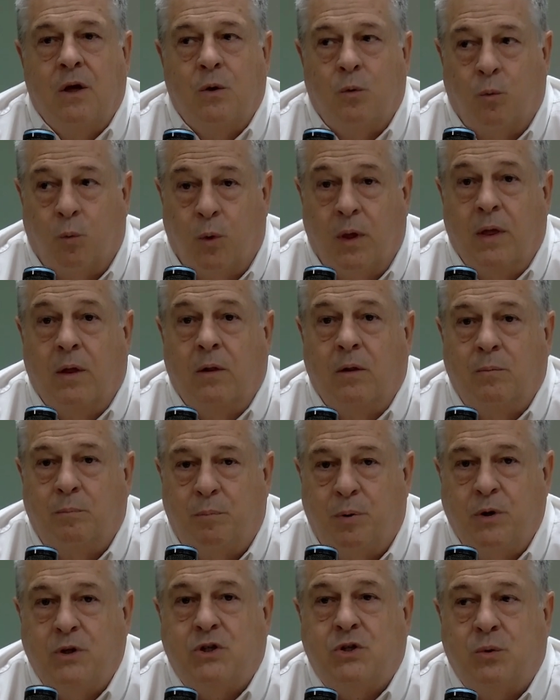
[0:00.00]
will
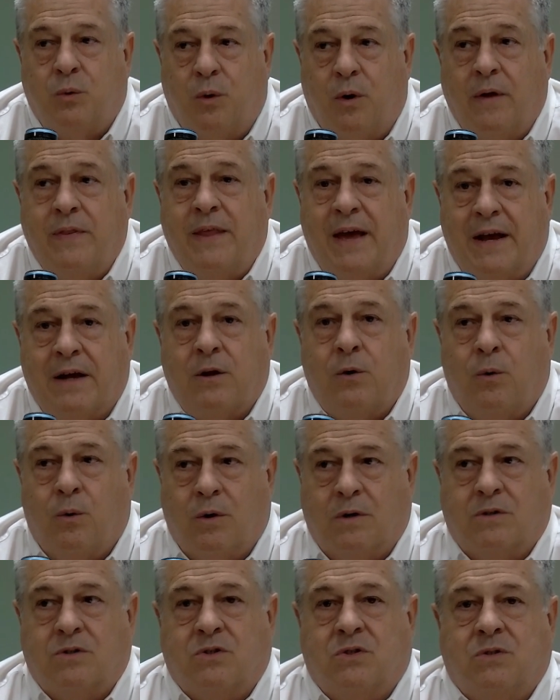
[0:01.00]
put you on that
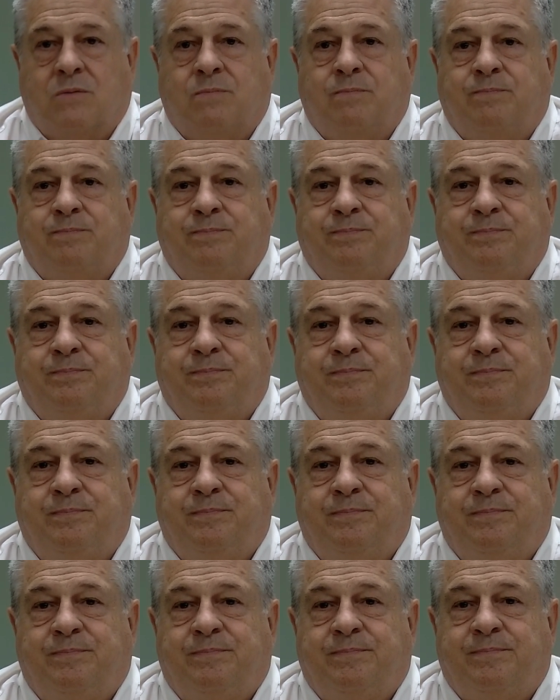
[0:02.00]
course.
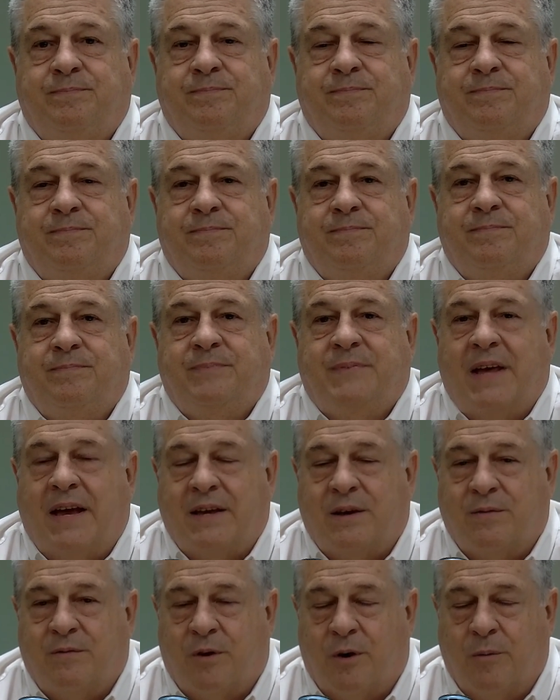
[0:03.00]

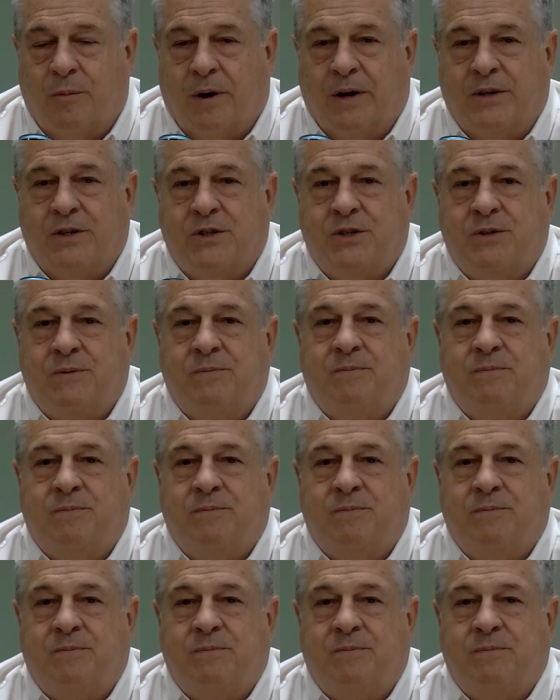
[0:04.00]
Thank you very much.